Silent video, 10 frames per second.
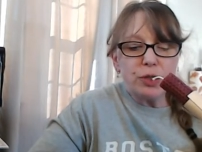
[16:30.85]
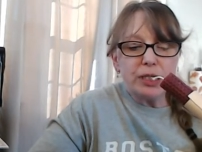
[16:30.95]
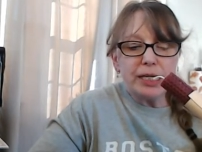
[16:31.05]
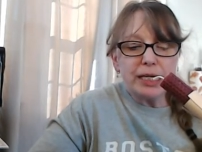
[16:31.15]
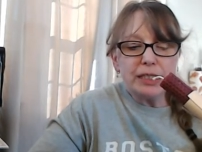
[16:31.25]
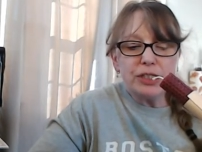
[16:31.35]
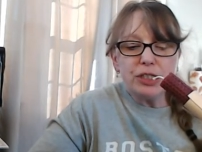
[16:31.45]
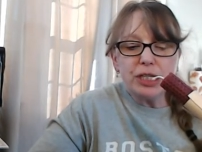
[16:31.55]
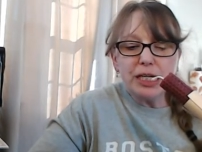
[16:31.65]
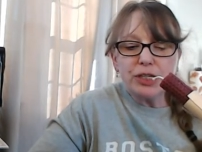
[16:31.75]
connecting
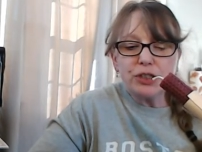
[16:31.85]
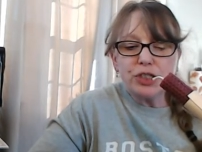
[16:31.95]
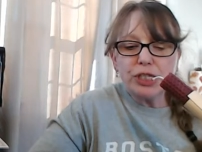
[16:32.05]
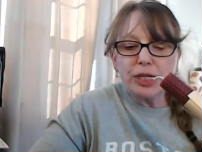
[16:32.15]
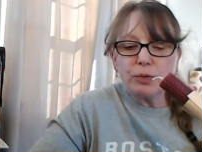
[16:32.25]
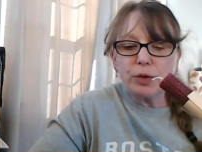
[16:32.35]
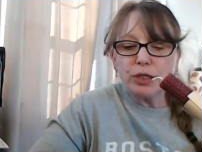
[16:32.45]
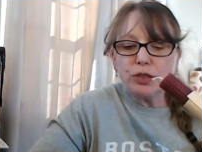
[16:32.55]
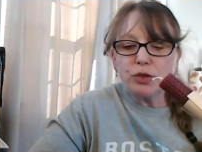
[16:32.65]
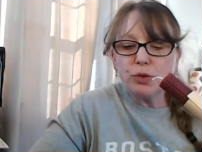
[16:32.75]
to the energy that
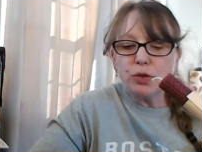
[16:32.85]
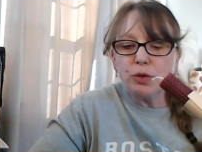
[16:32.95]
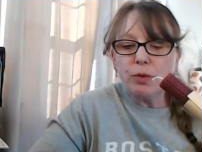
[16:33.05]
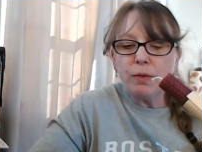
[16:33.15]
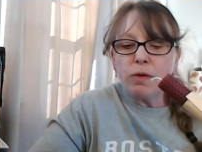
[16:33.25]
runs through you